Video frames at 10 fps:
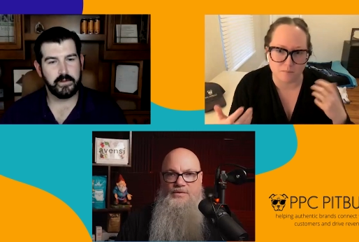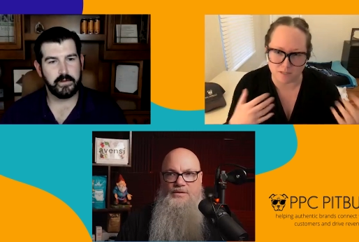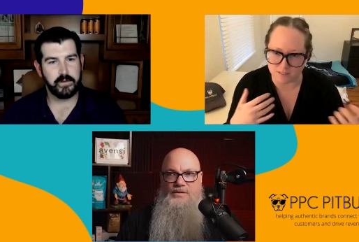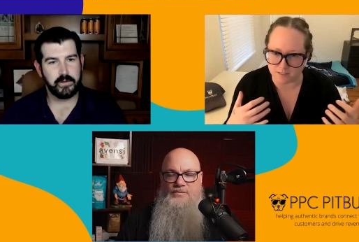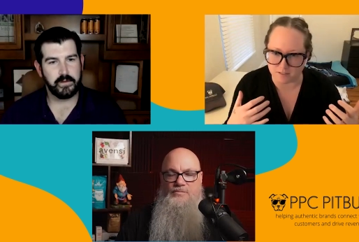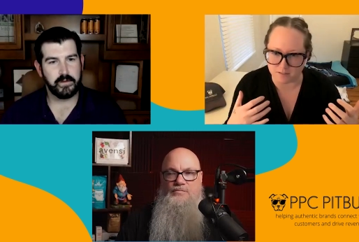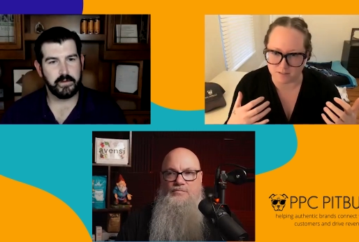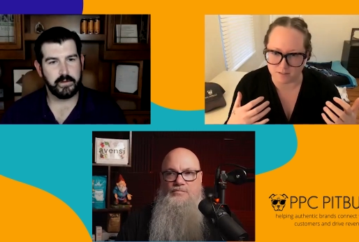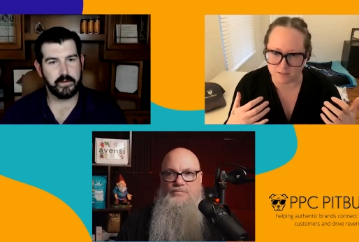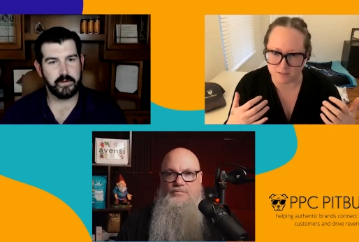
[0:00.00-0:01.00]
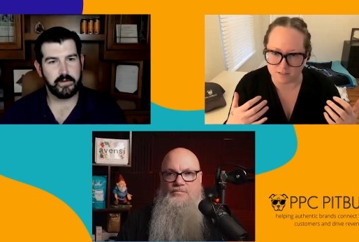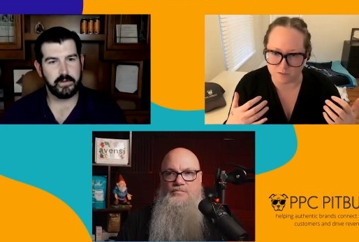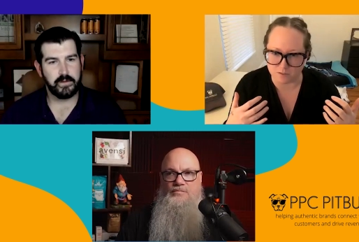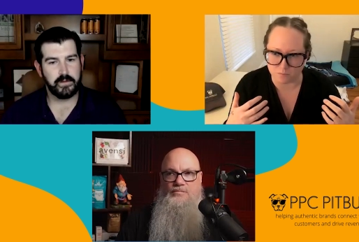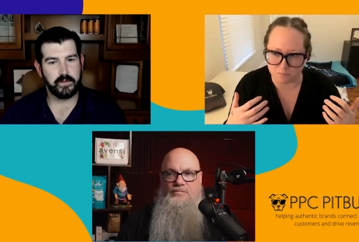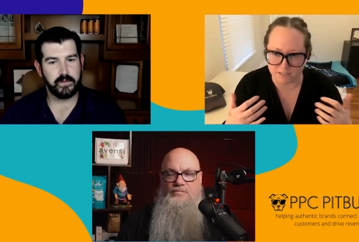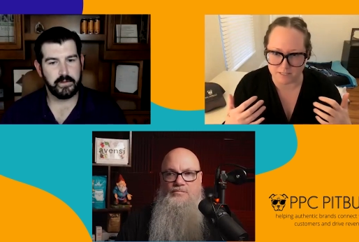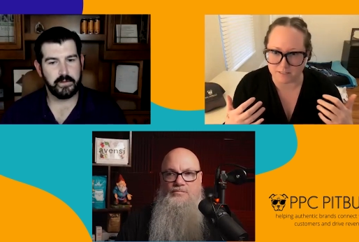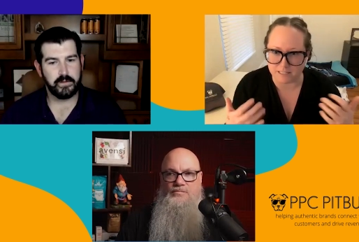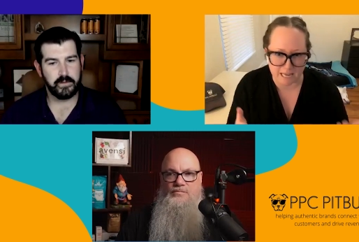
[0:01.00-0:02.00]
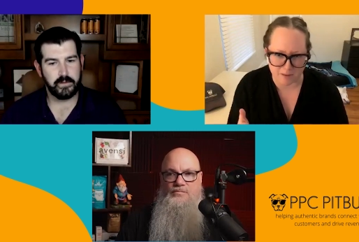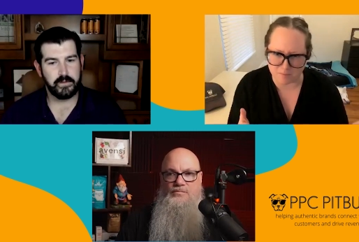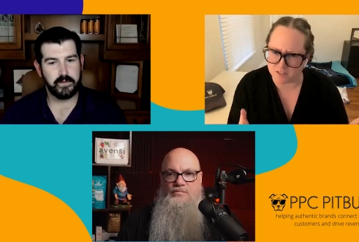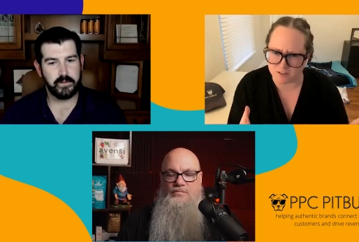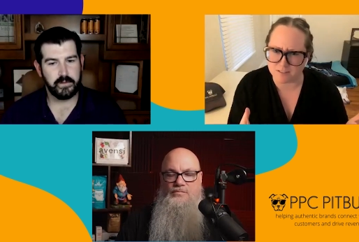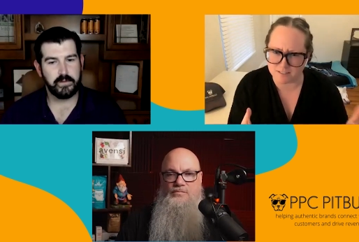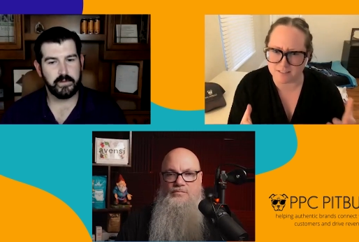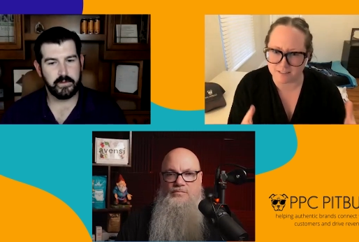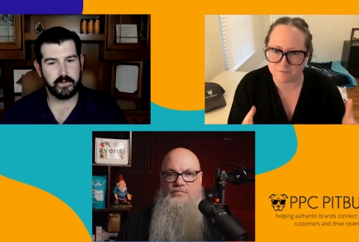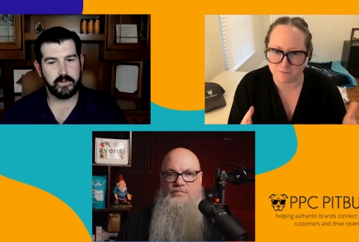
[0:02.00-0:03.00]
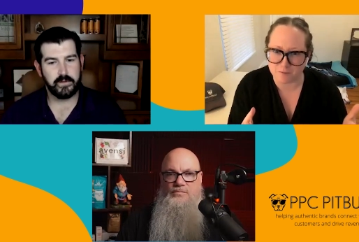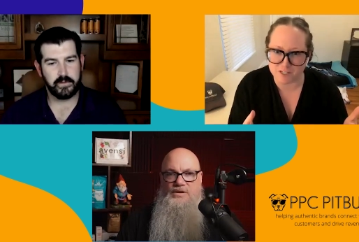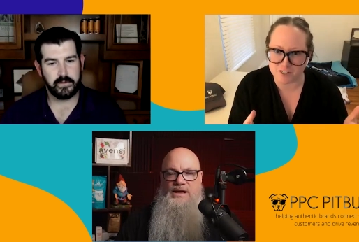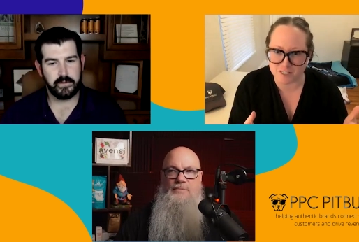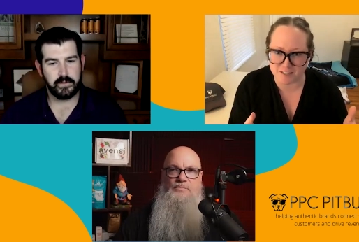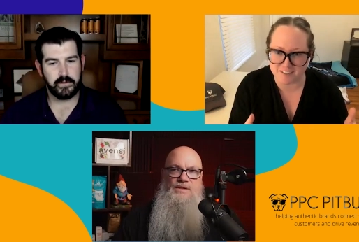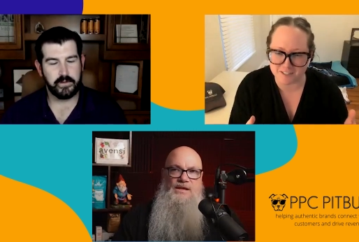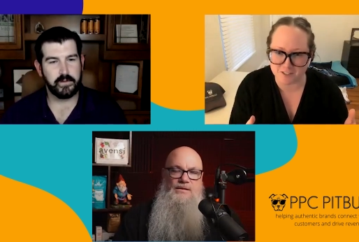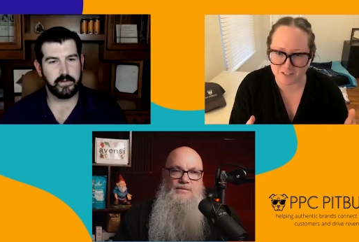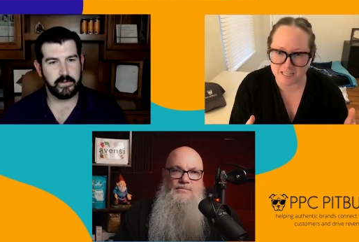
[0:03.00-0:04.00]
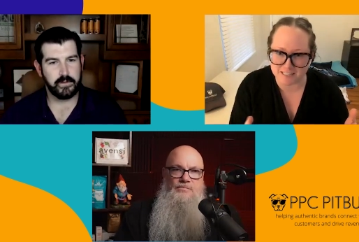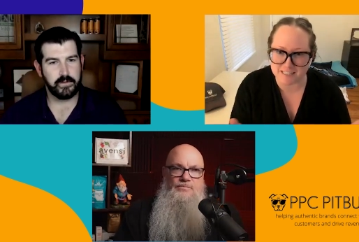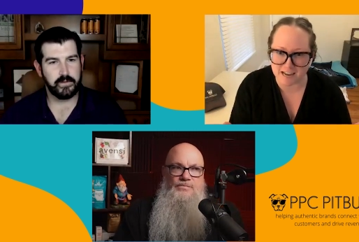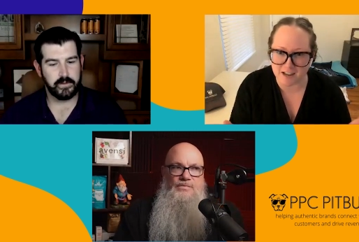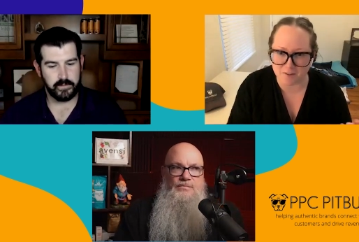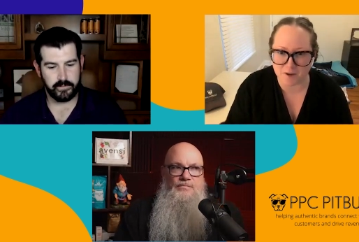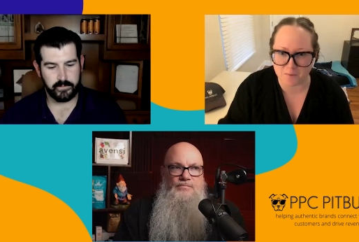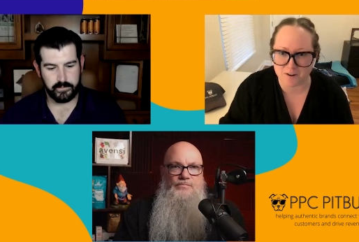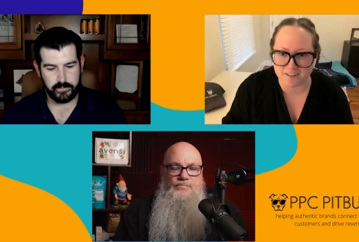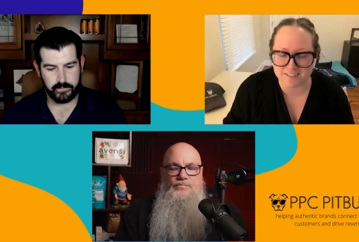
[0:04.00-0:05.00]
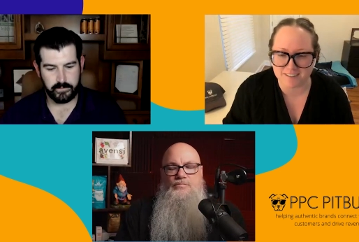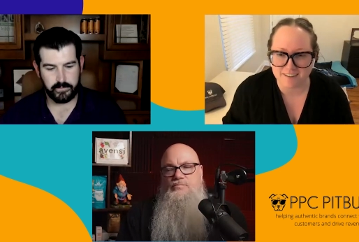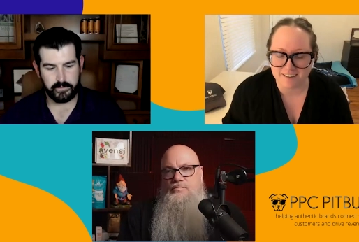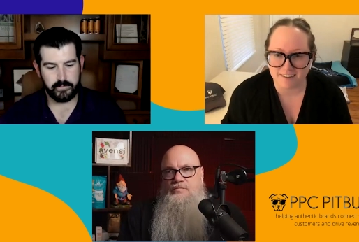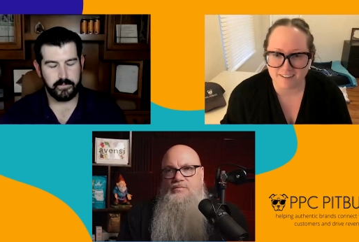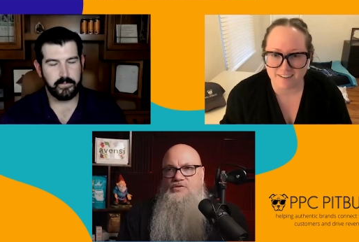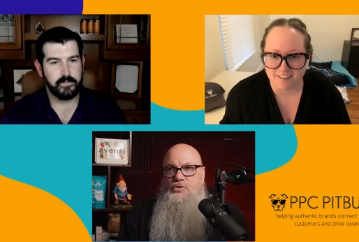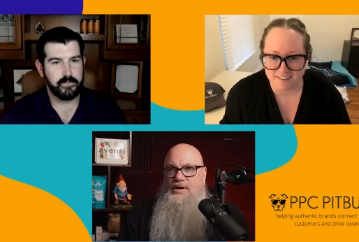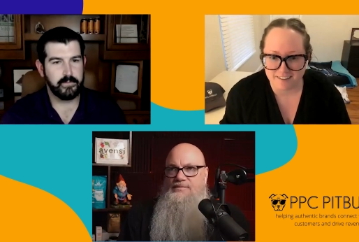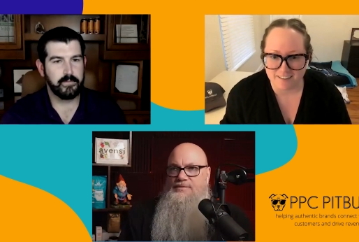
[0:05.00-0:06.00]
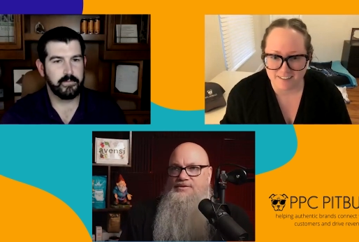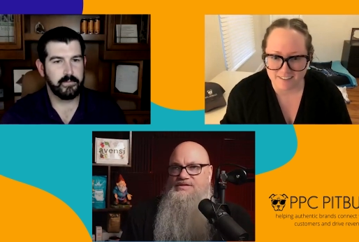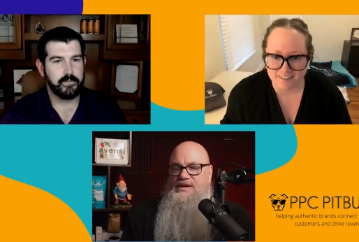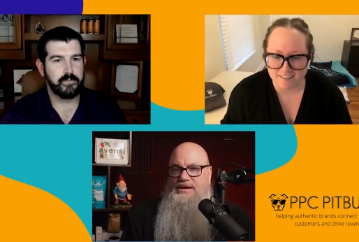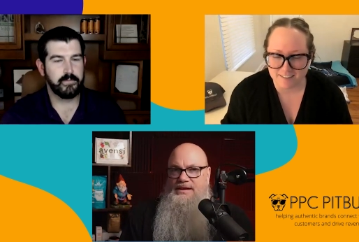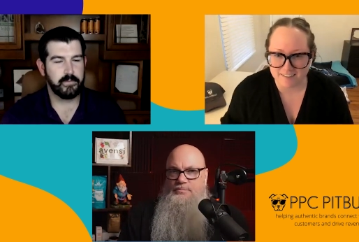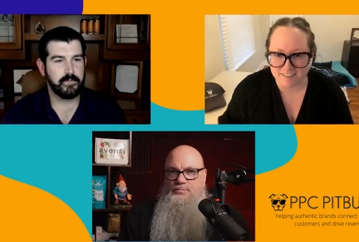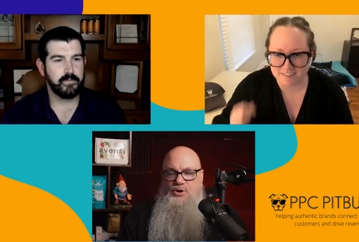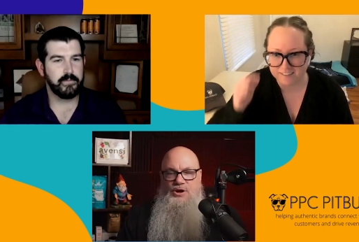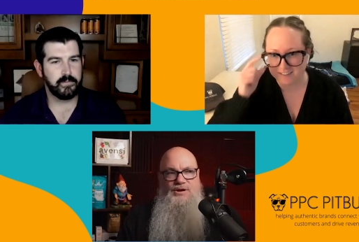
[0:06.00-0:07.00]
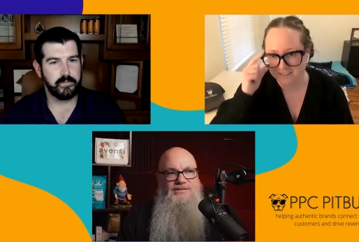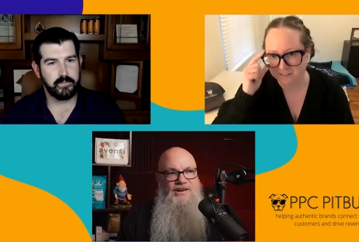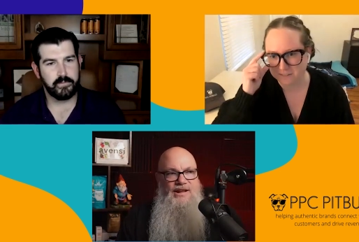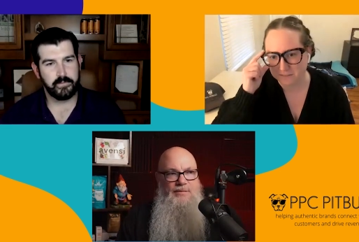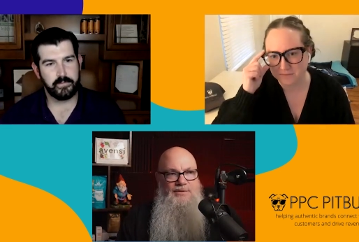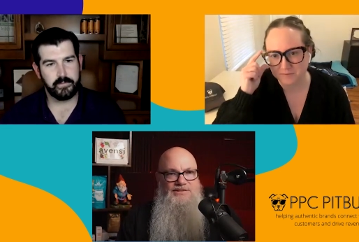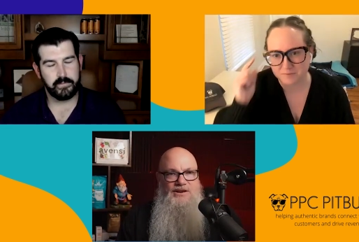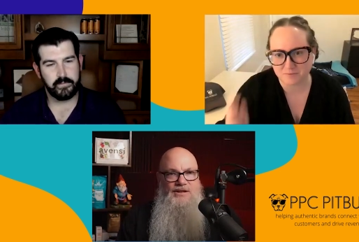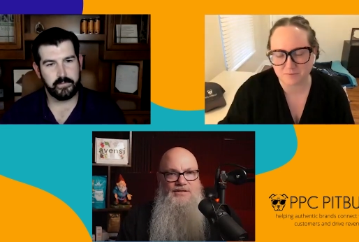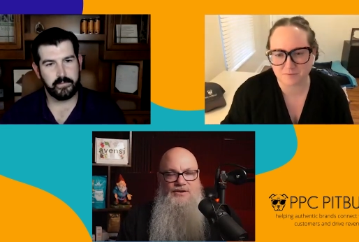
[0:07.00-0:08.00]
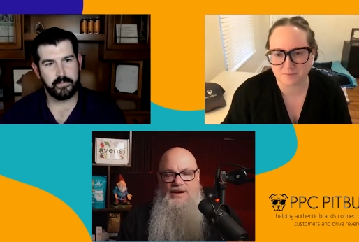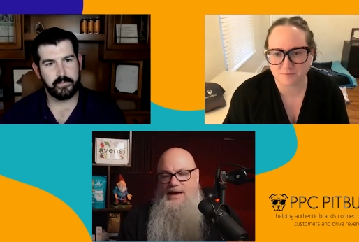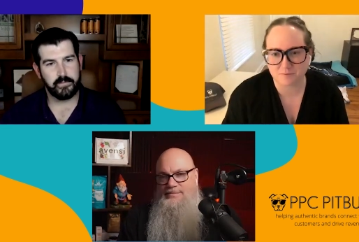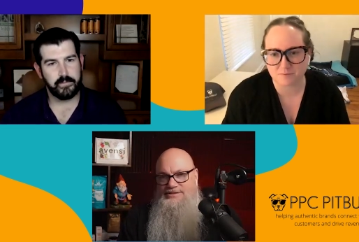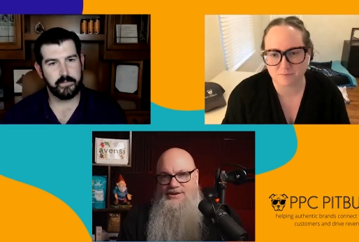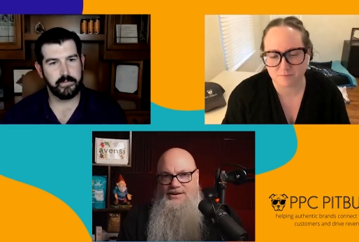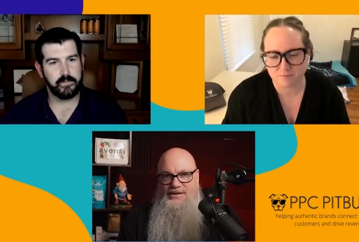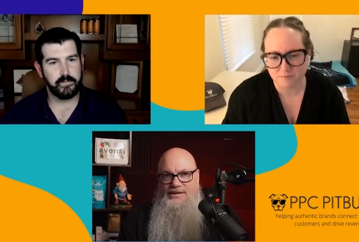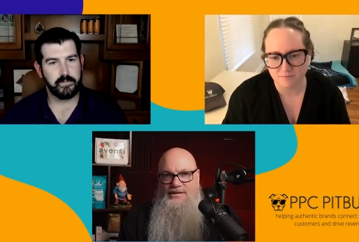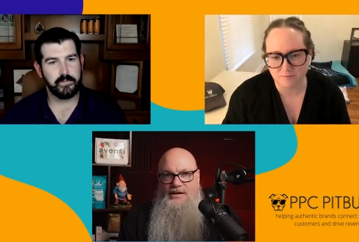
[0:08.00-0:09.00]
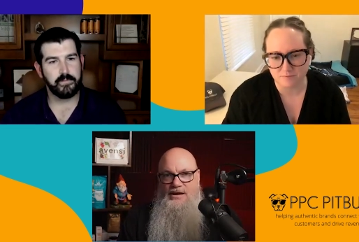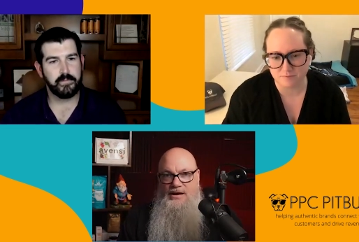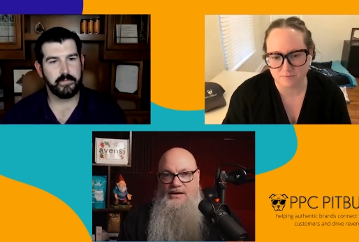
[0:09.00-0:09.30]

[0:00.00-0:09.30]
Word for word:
Speaker 1: because it is basically Amazon's information yeah. initially? Is that how that works?
Speaker 2: So if you're selling products on Amazon, they're Amazon uh,